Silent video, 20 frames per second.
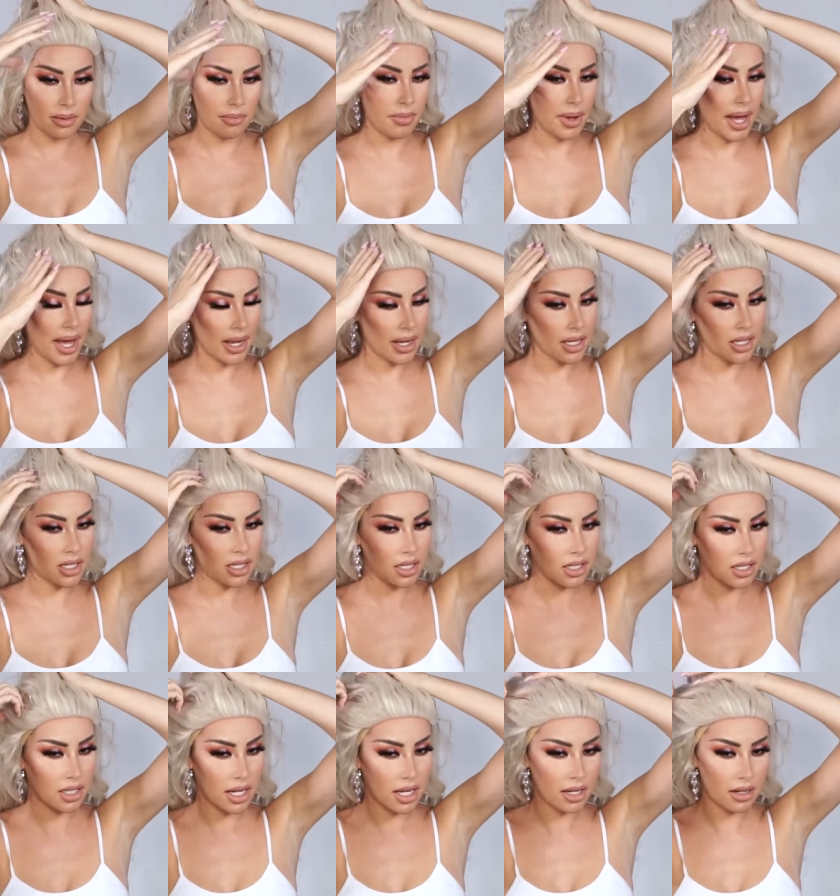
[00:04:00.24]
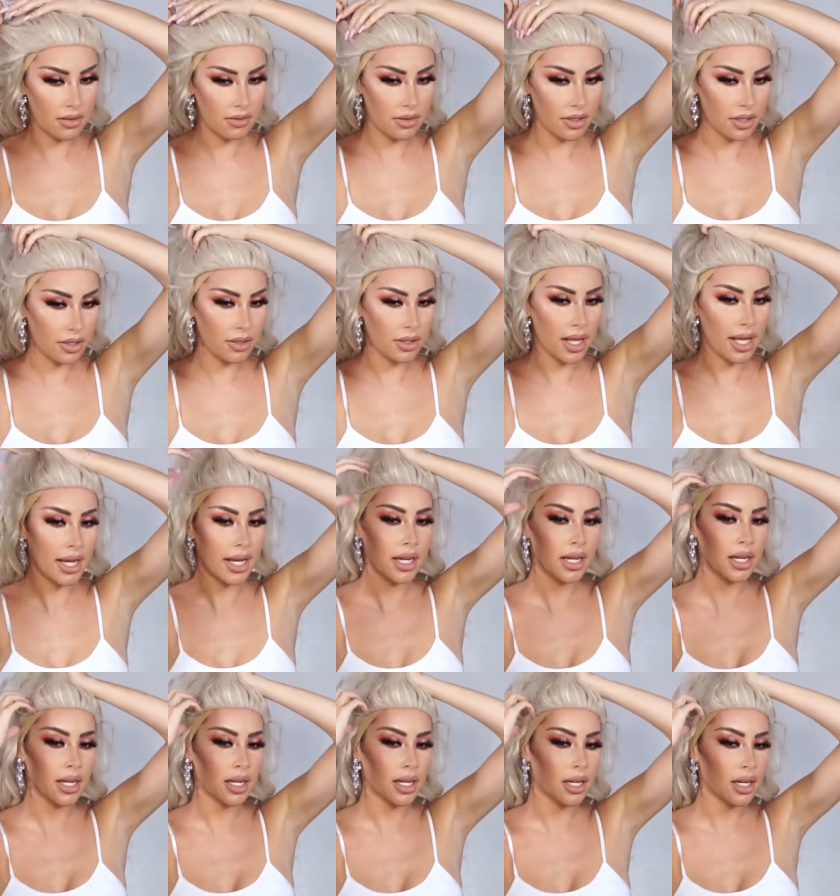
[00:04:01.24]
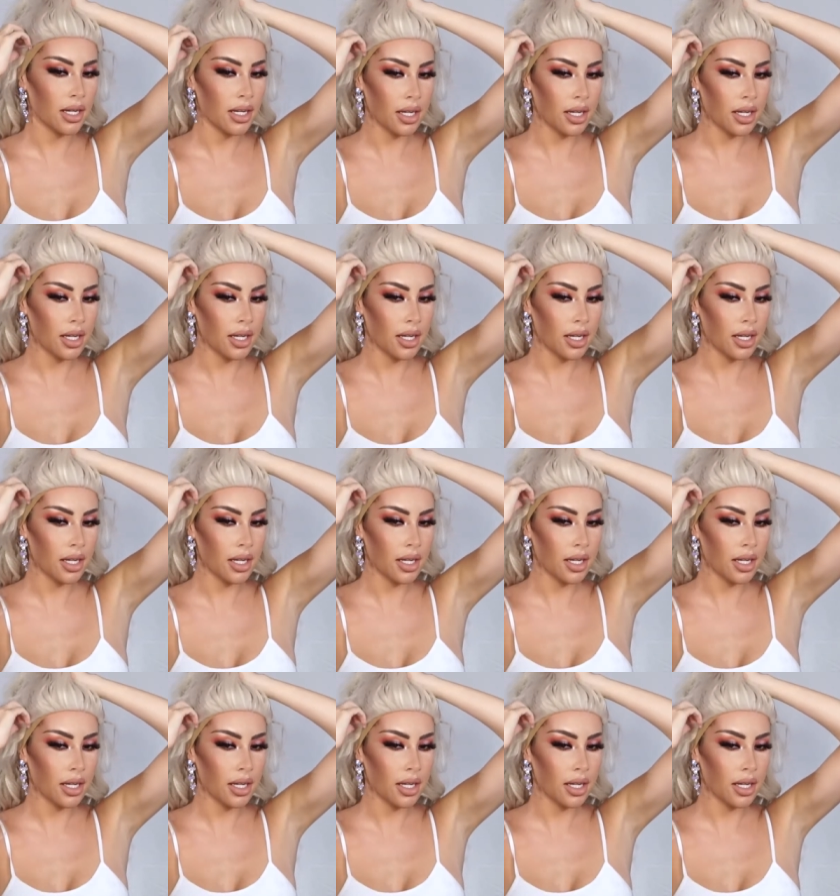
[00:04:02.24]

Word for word: the back, is just kind of do, like,